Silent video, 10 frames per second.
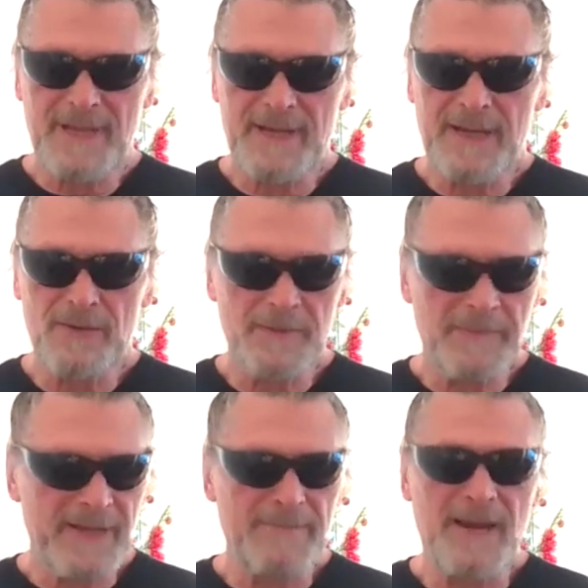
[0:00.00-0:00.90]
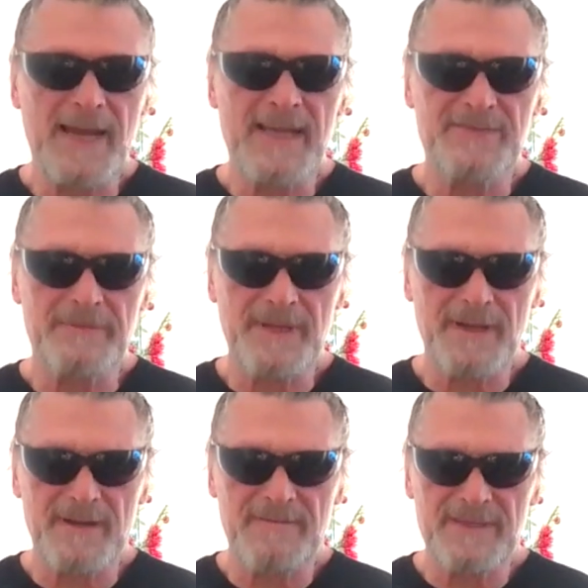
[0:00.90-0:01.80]
Going to get all the better players from
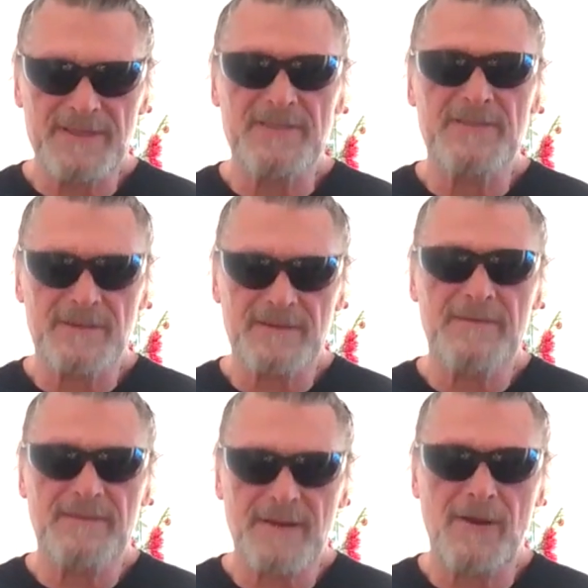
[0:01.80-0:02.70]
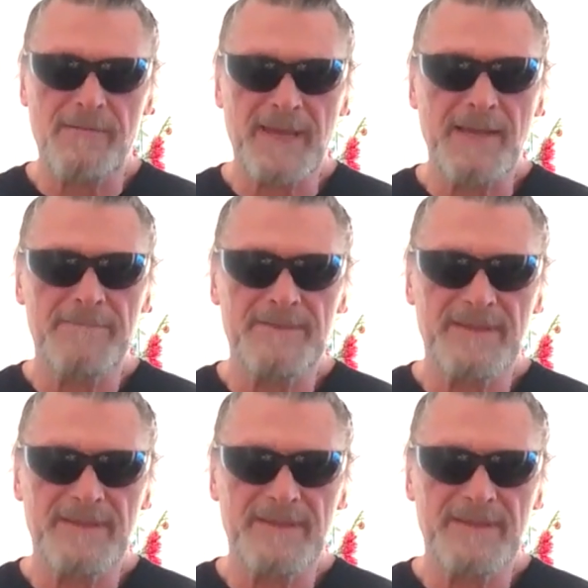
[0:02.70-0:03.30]
the lower divisions climbing up